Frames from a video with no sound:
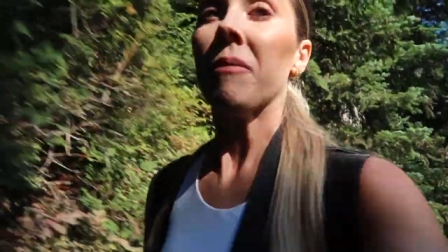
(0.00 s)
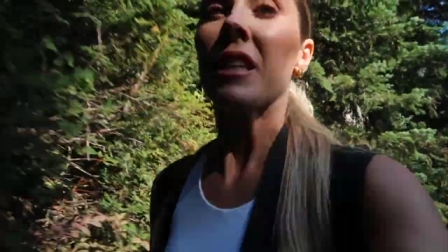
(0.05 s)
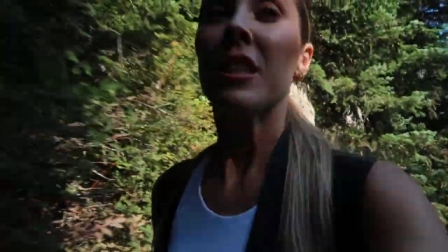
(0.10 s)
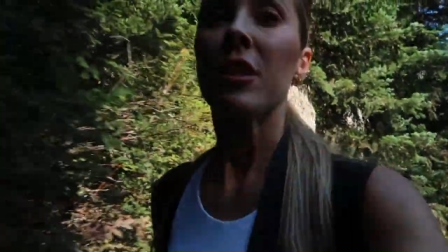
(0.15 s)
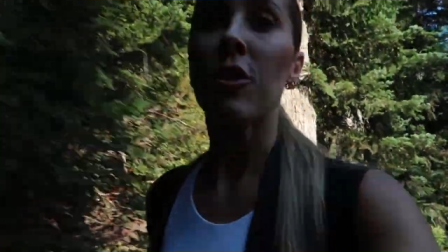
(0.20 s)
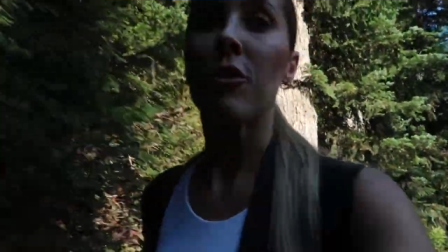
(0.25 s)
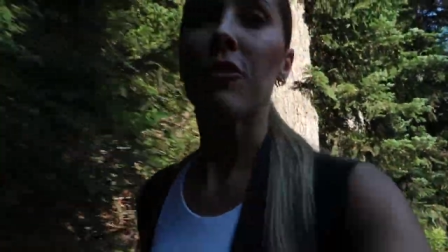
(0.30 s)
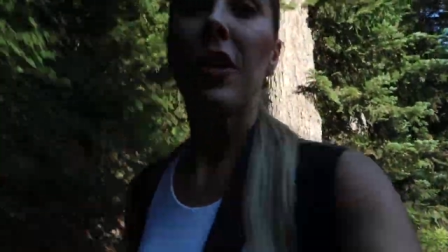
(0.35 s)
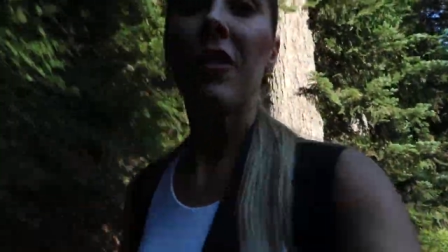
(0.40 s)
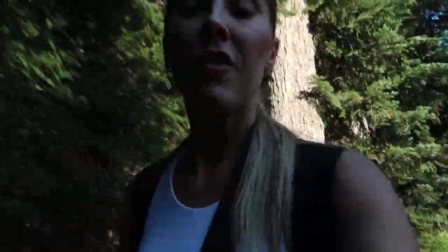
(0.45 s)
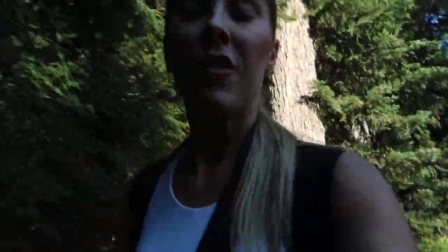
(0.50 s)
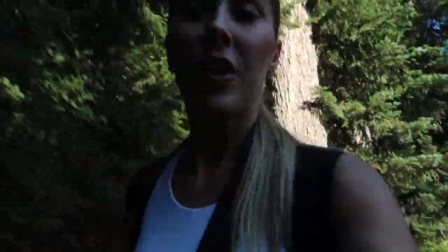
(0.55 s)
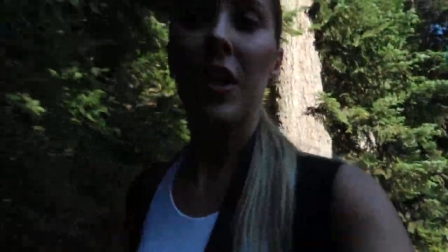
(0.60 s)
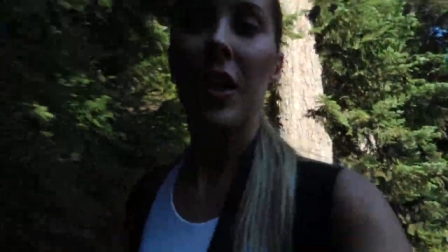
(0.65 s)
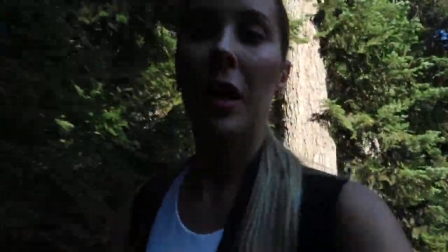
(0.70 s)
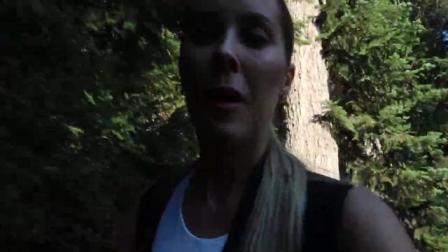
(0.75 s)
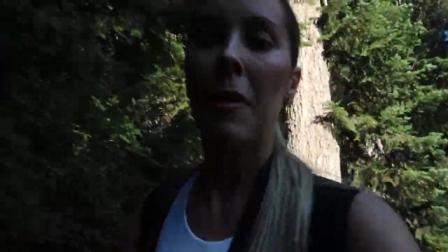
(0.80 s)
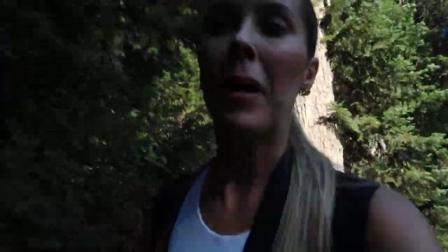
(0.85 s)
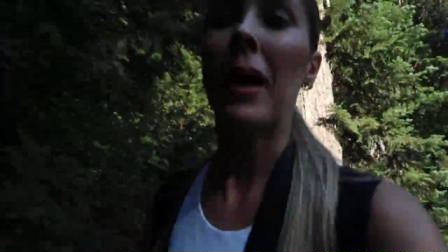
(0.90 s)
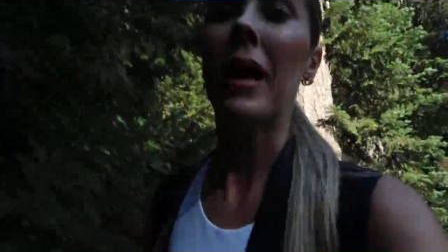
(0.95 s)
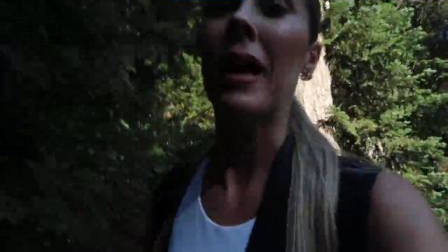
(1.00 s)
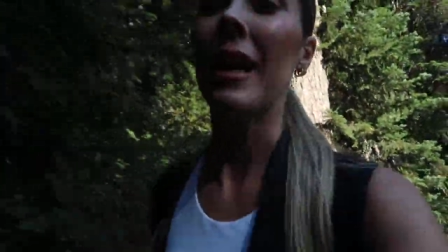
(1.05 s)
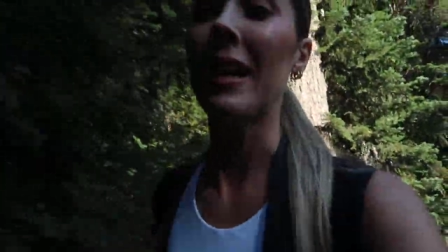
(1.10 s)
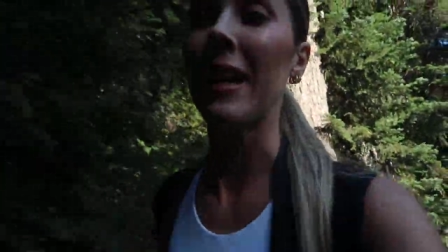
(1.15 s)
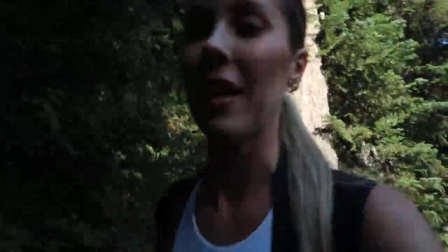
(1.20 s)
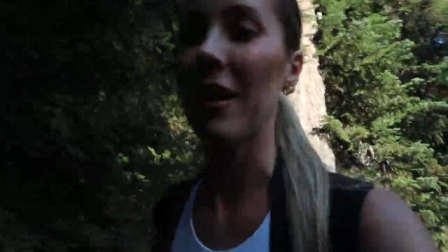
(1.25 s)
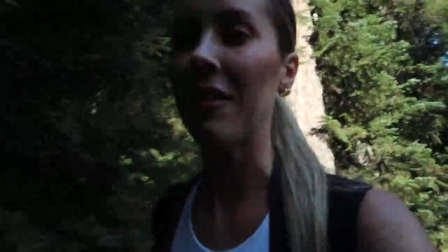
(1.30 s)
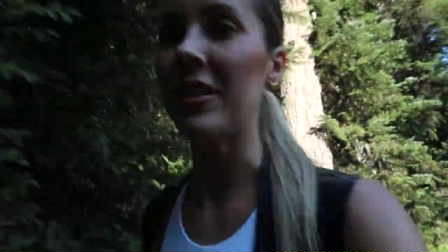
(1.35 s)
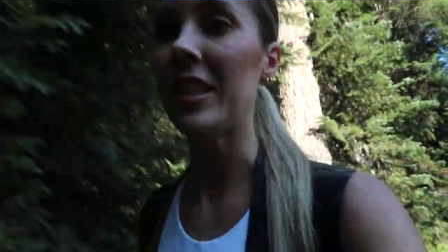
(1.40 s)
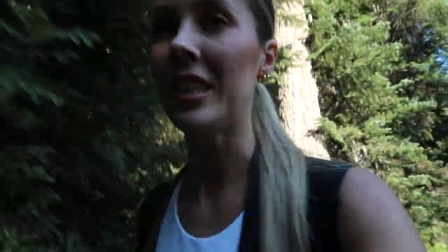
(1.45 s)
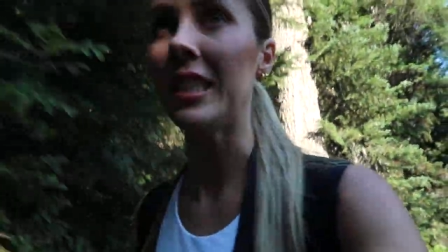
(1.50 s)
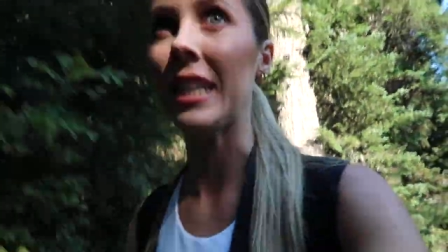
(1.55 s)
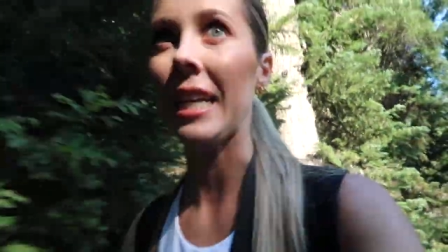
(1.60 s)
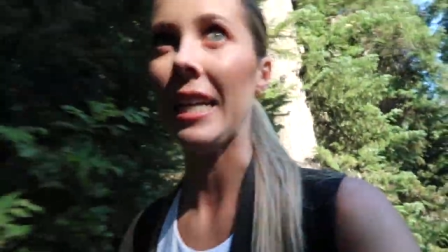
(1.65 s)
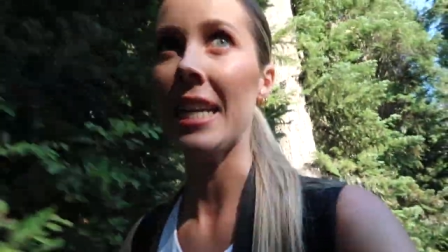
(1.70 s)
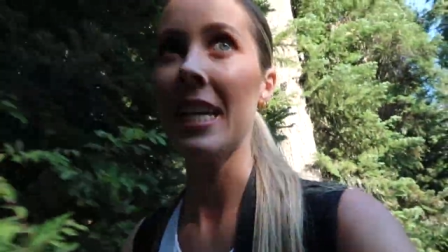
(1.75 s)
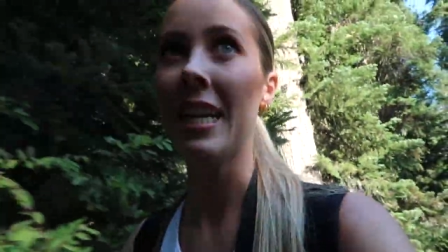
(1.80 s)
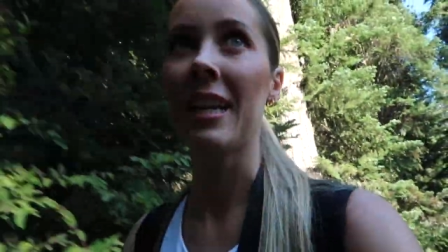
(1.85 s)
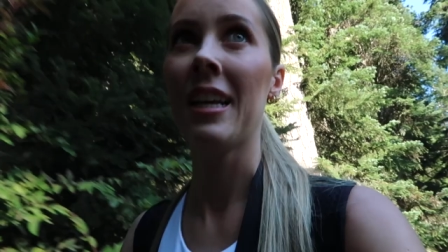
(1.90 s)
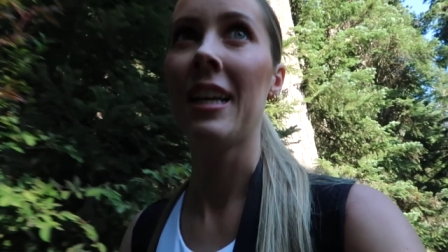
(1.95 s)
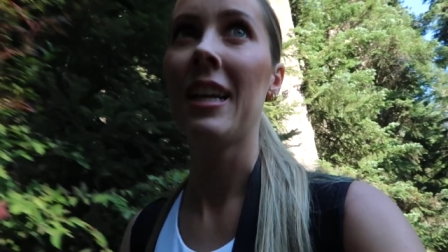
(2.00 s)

So if you ever plan on visiting,